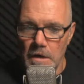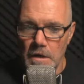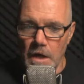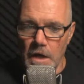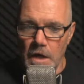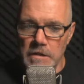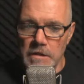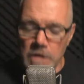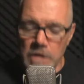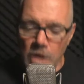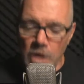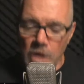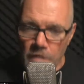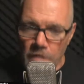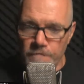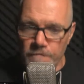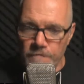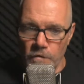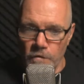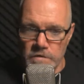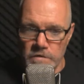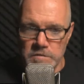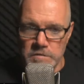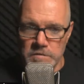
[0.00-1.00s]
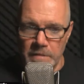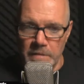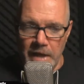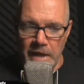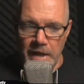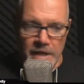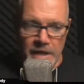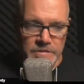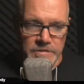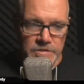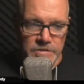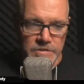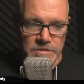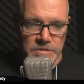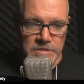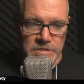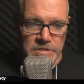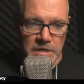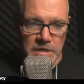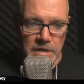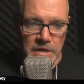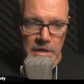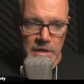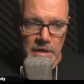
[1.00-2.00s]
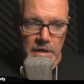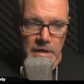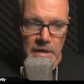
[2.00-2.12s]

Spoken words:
a law enforcement agency